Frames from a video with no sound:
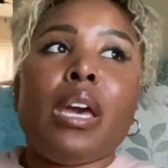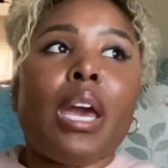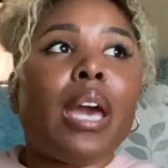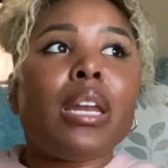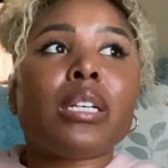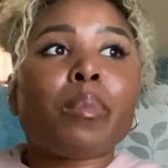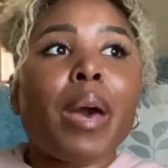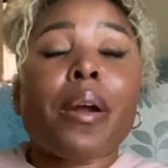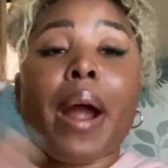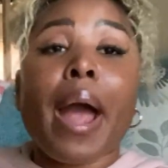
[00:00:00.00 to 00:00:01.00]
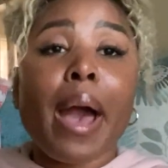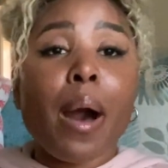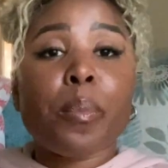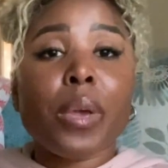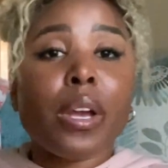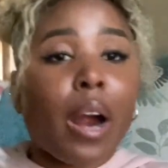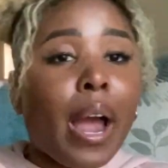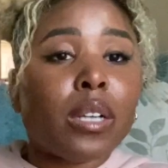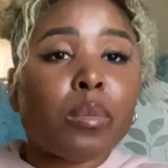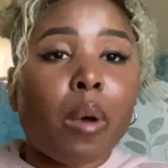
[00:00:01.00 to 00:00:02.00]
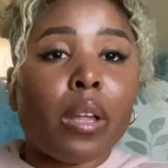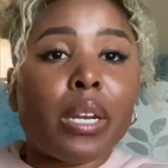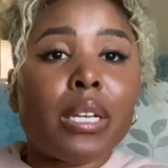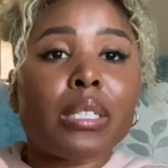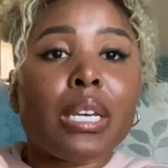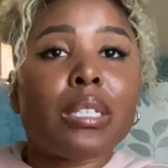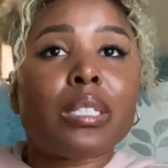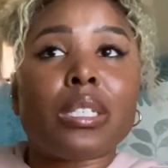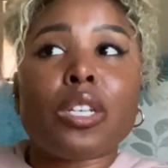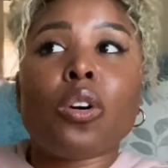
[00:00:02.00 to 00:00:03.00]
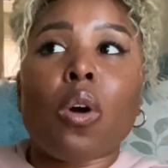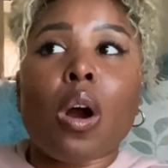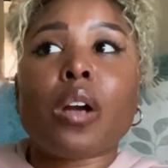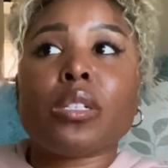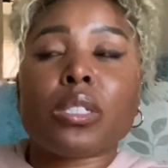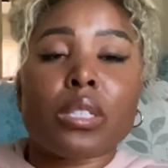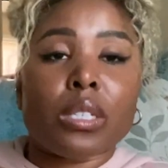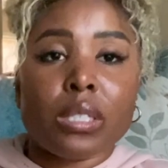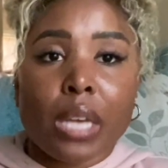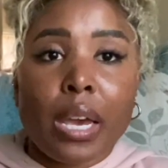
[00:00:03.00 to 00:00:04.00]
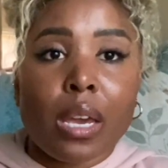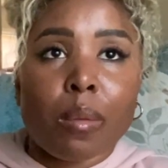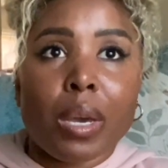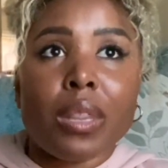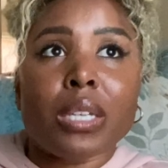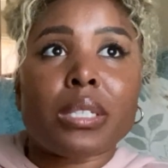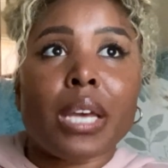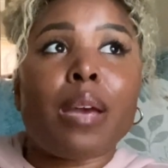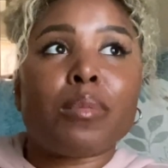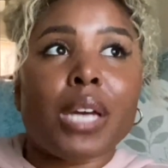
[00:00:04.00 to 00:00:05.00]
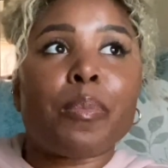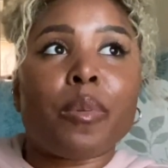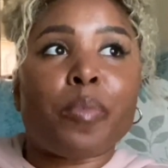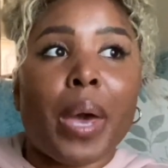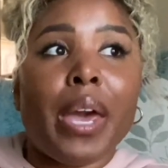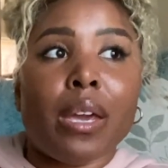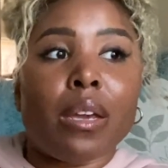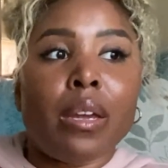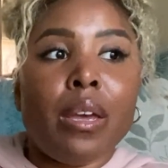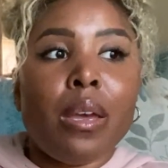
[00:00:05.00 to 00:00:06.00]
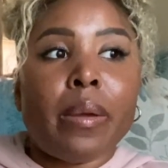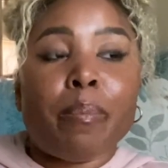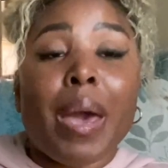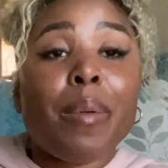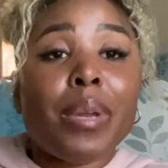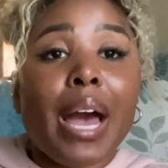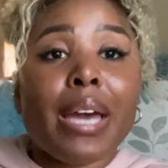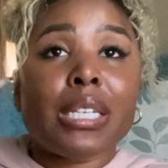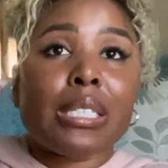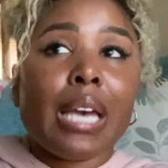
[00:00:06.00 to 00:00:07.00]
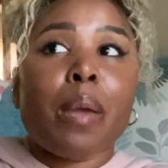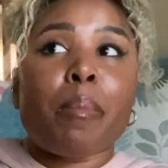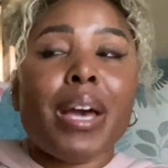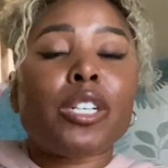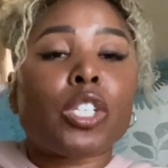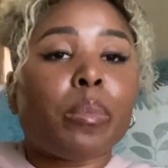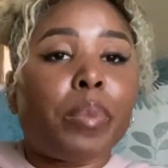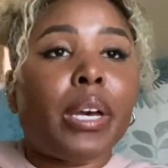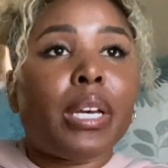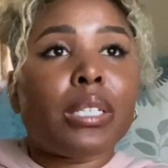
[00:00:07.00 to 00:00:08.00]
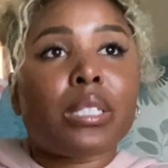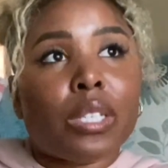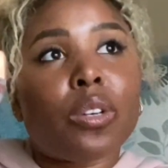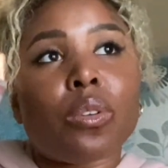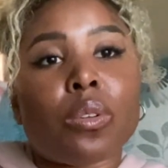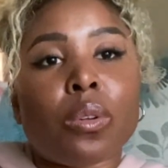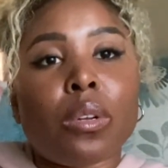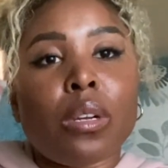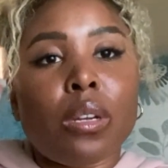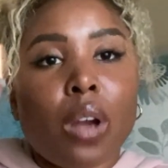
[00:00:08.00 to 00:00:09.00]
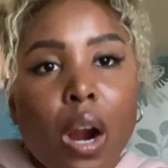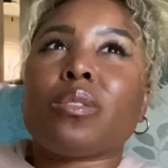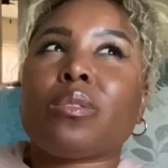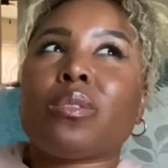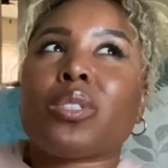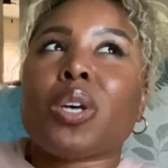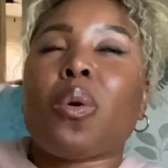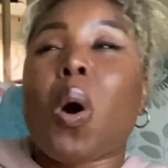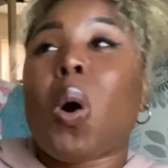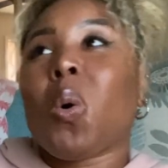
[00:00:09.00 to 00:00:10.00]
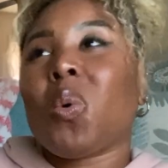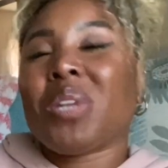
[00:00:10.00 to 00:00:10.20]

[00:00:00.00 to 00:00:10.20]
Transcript: it doesn't matter how big or how small it is it still hurts the same in the same type of pain maybe not in the same measure but it still hurts so old